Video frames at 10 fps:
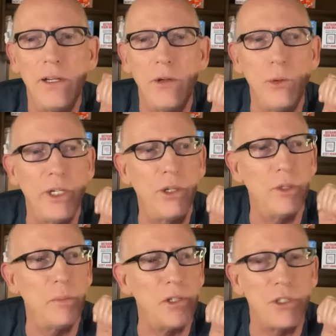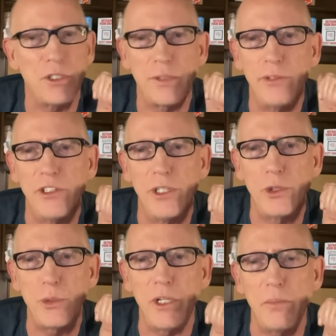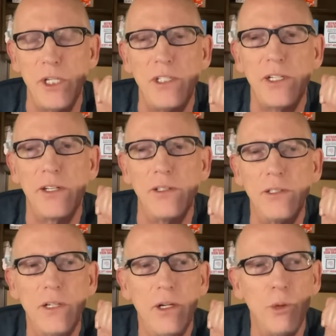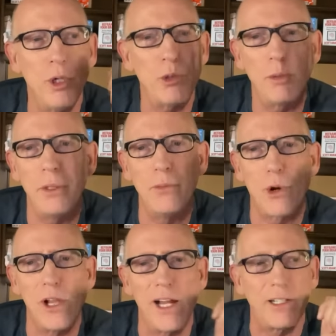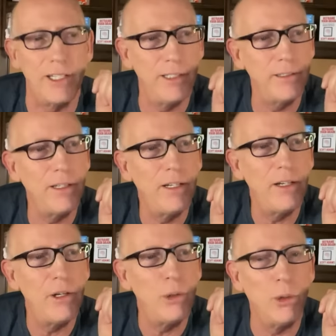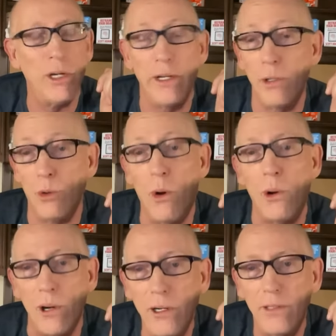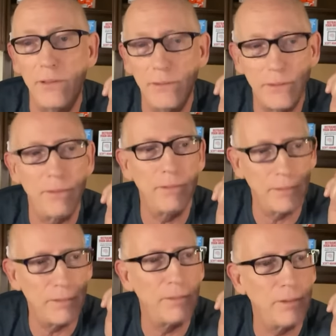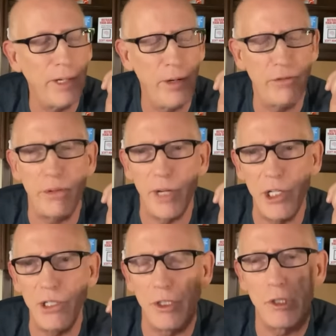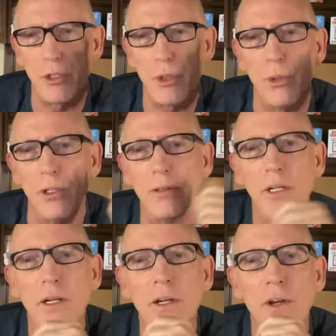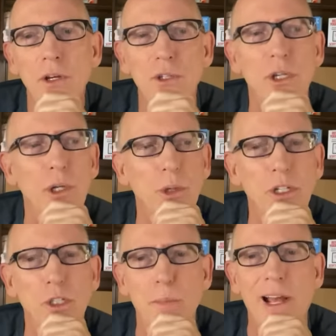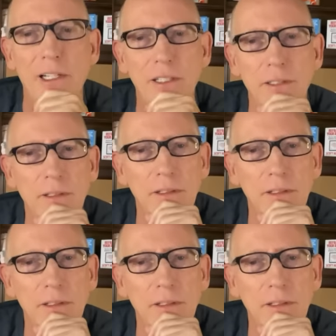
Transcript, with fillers: we killed a bunch of civilians we didn't mean to kill? Which would be more likely? Well, in war, information is a tool. So you would expect